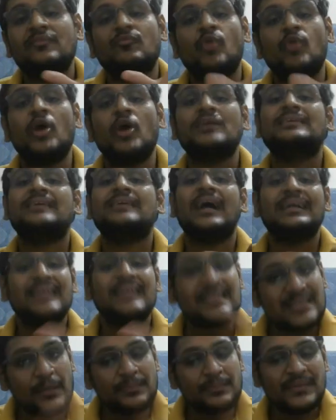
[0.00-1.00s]
what other
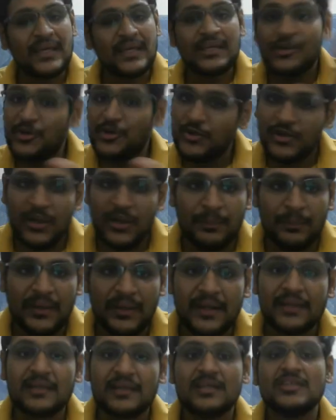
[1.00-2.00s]
subject you need to
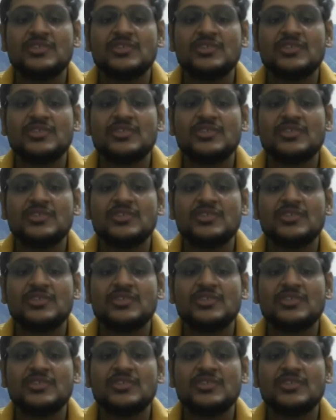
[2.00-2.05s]
complete,